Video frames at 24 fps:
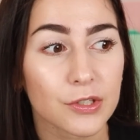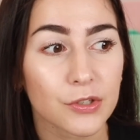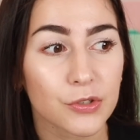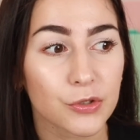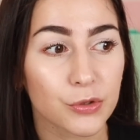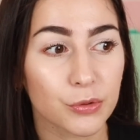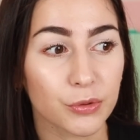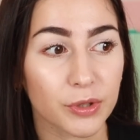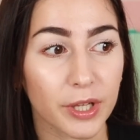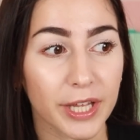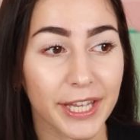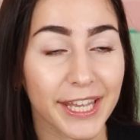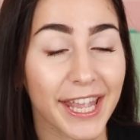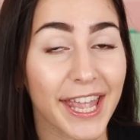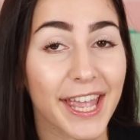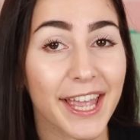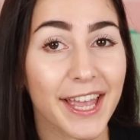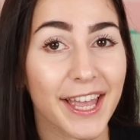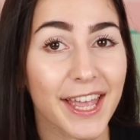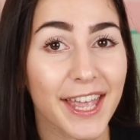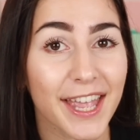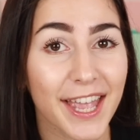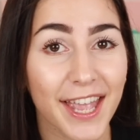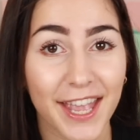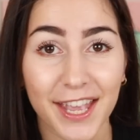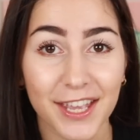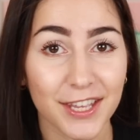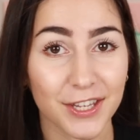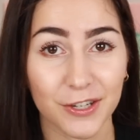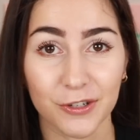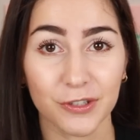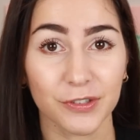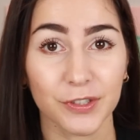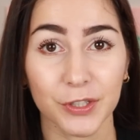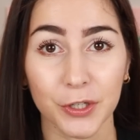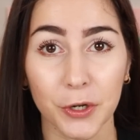So like 8
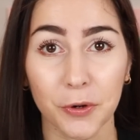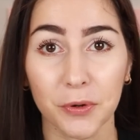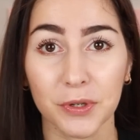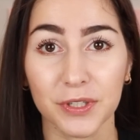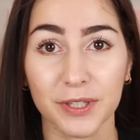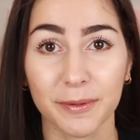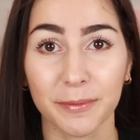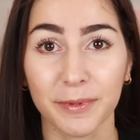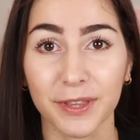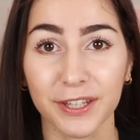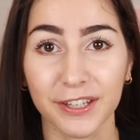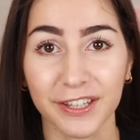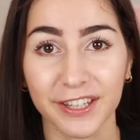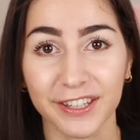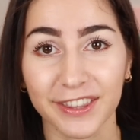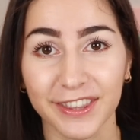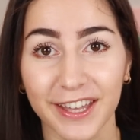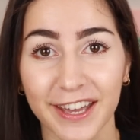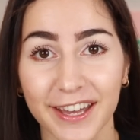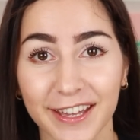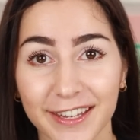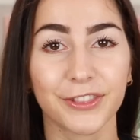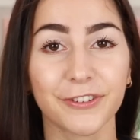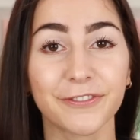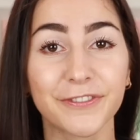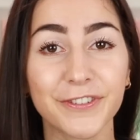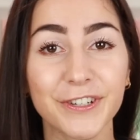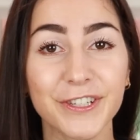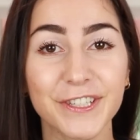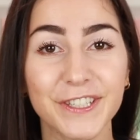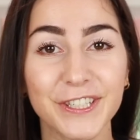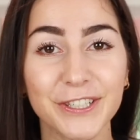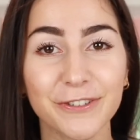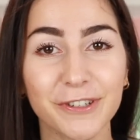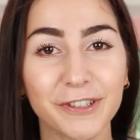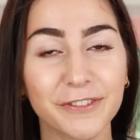years ago or something like that. The
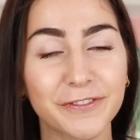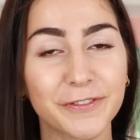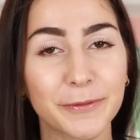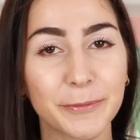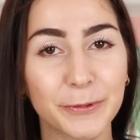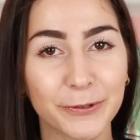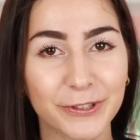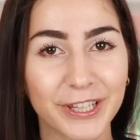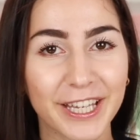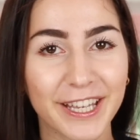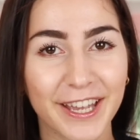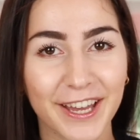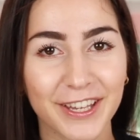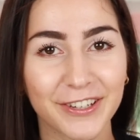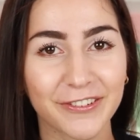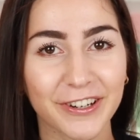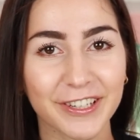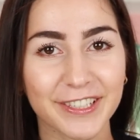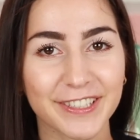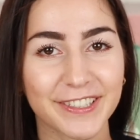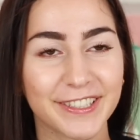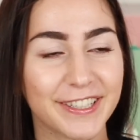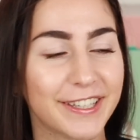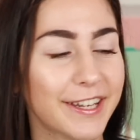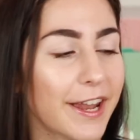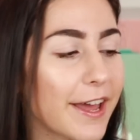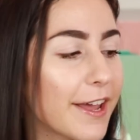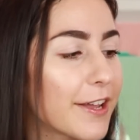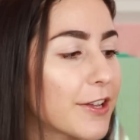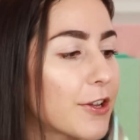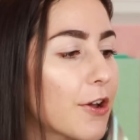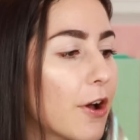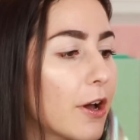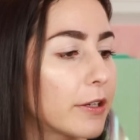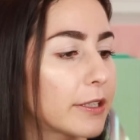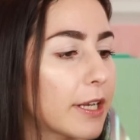first 2 are from Ole Henriksen.
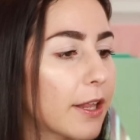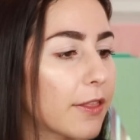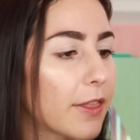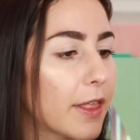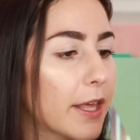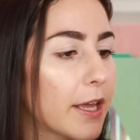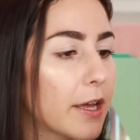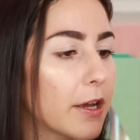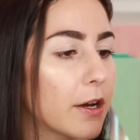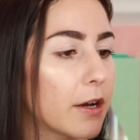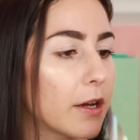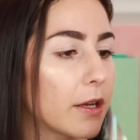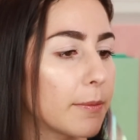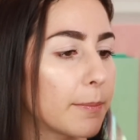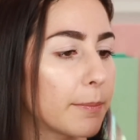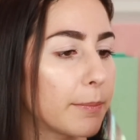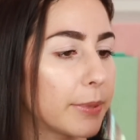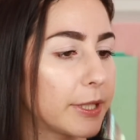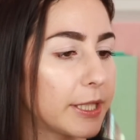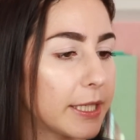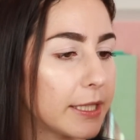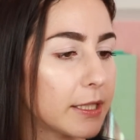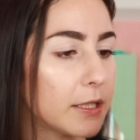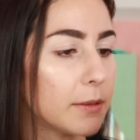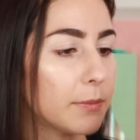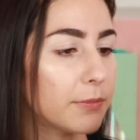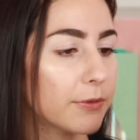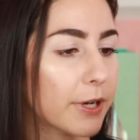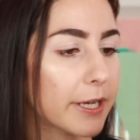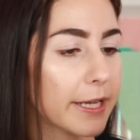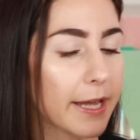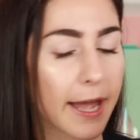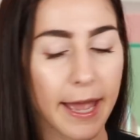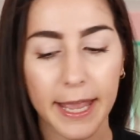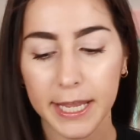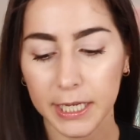I got their Banana
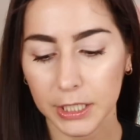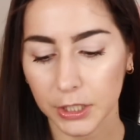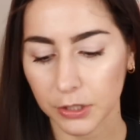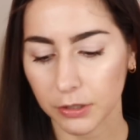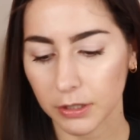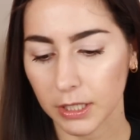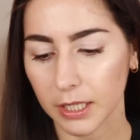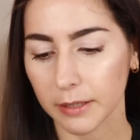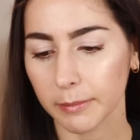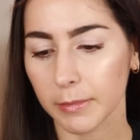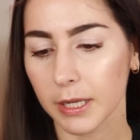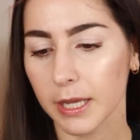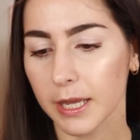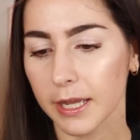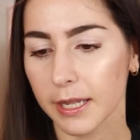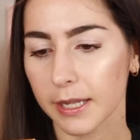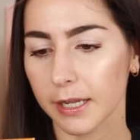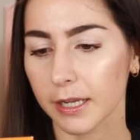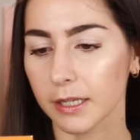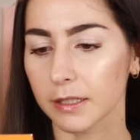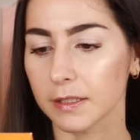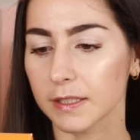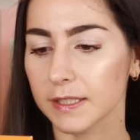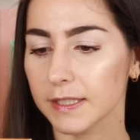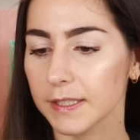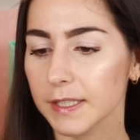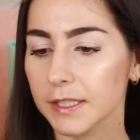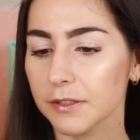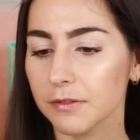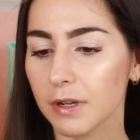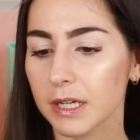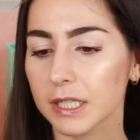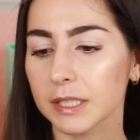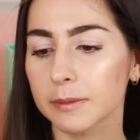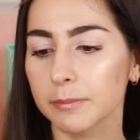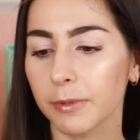Bright Eye Cream and Sea
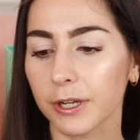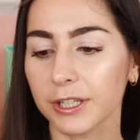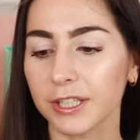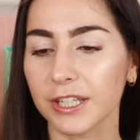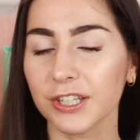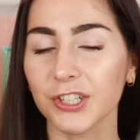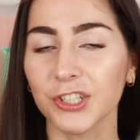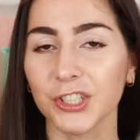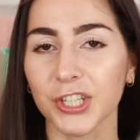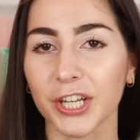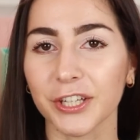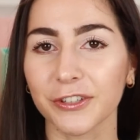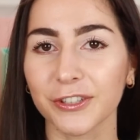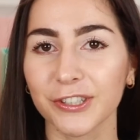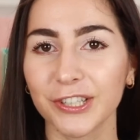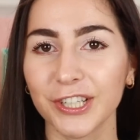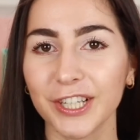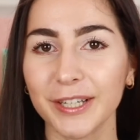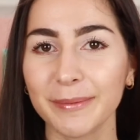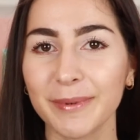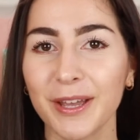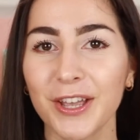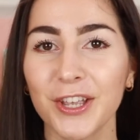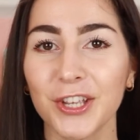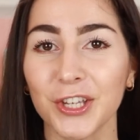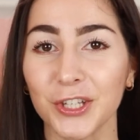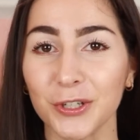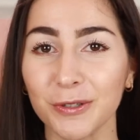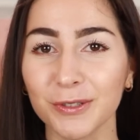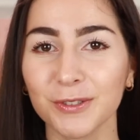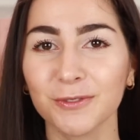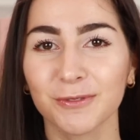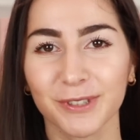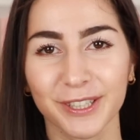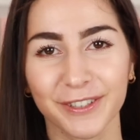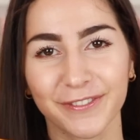Rush Brightening Gel Cream. You know
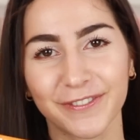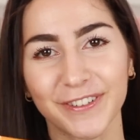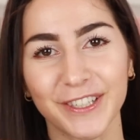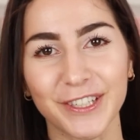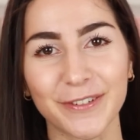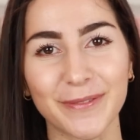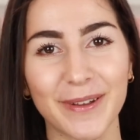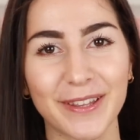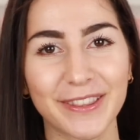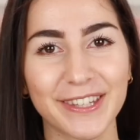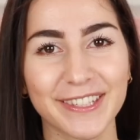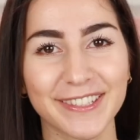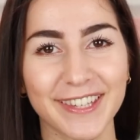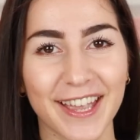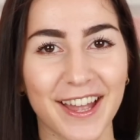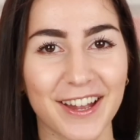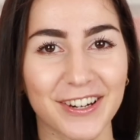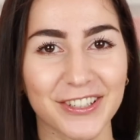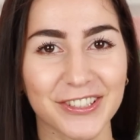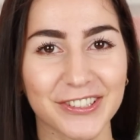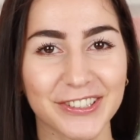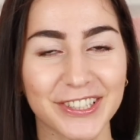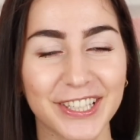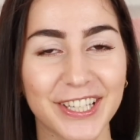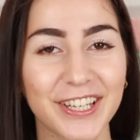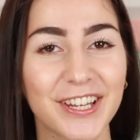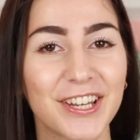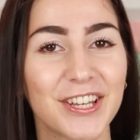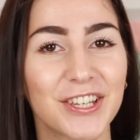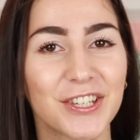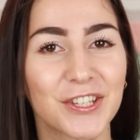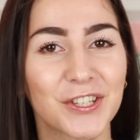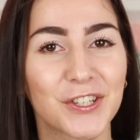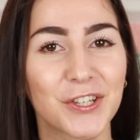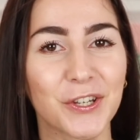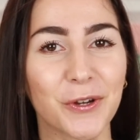what's really funny about this actually?
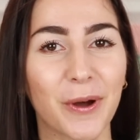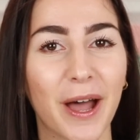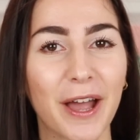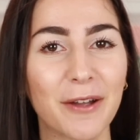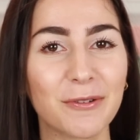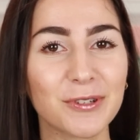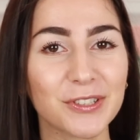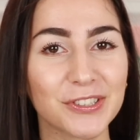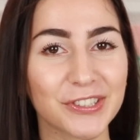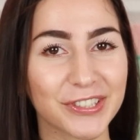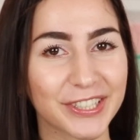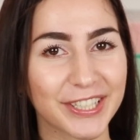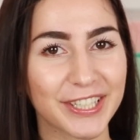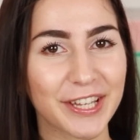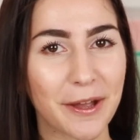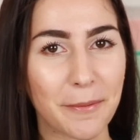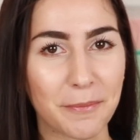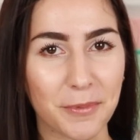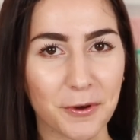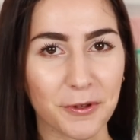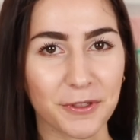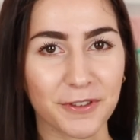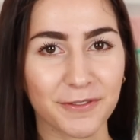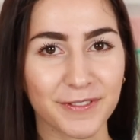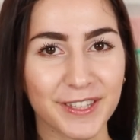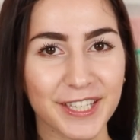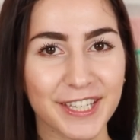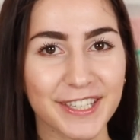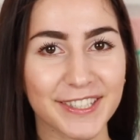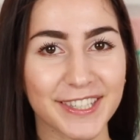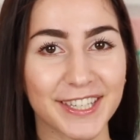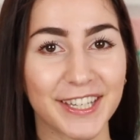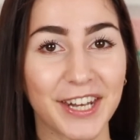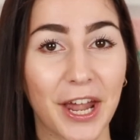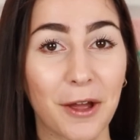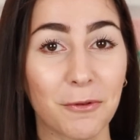So I was looking at both of
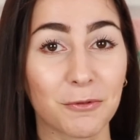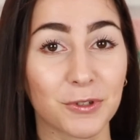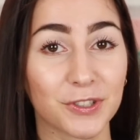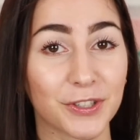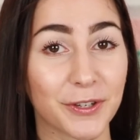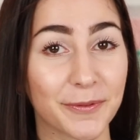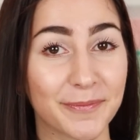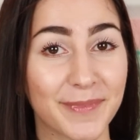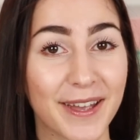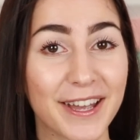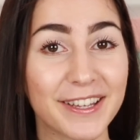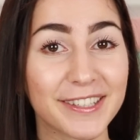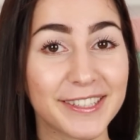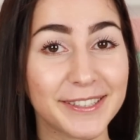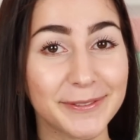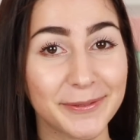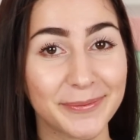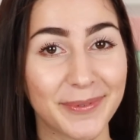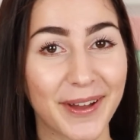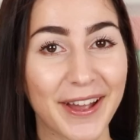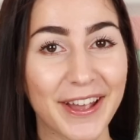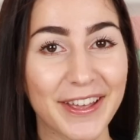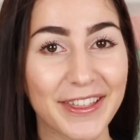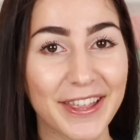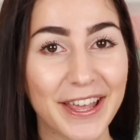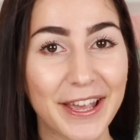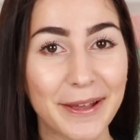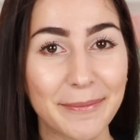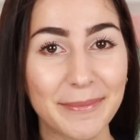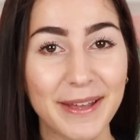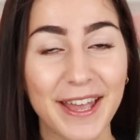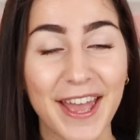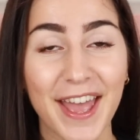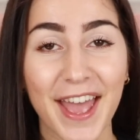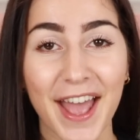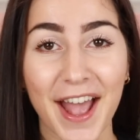these and I was about to buy
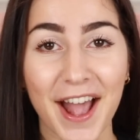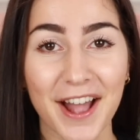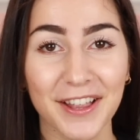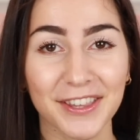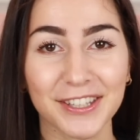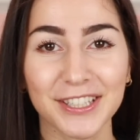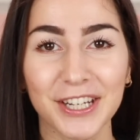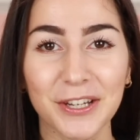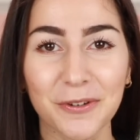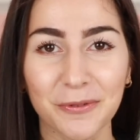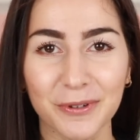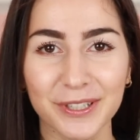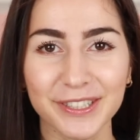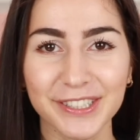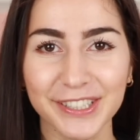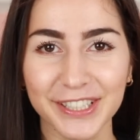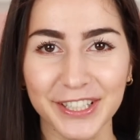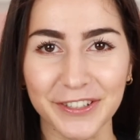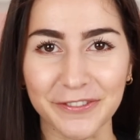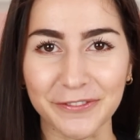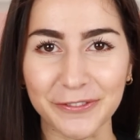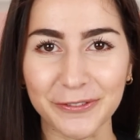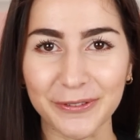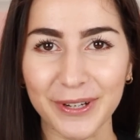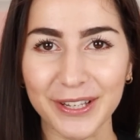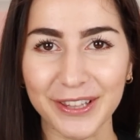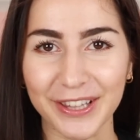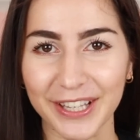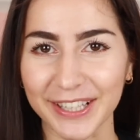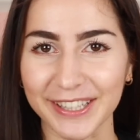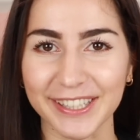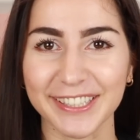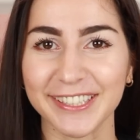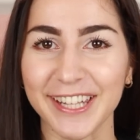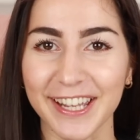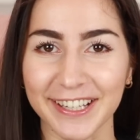them, and then I won the giveaway
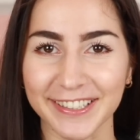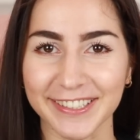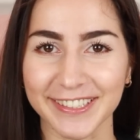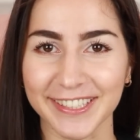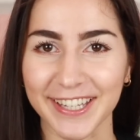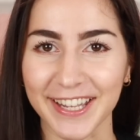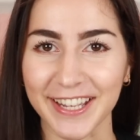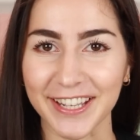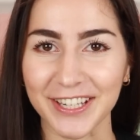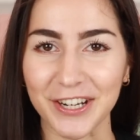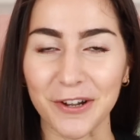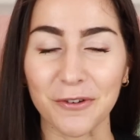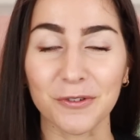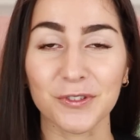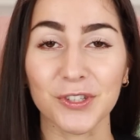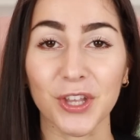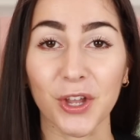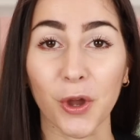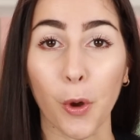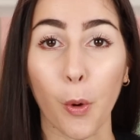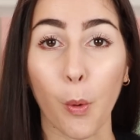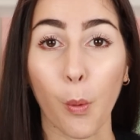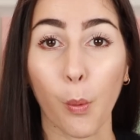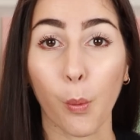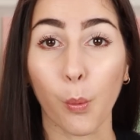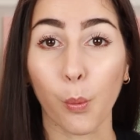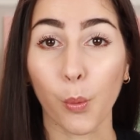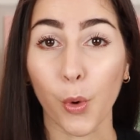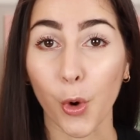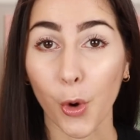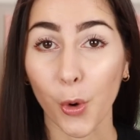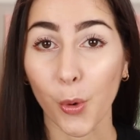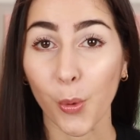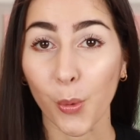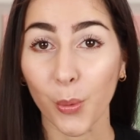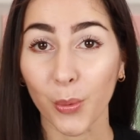like the next day, and I was like,
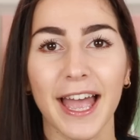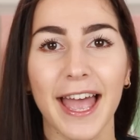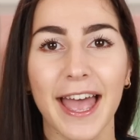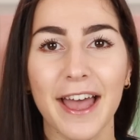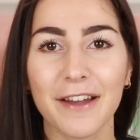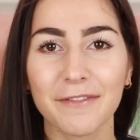whoa.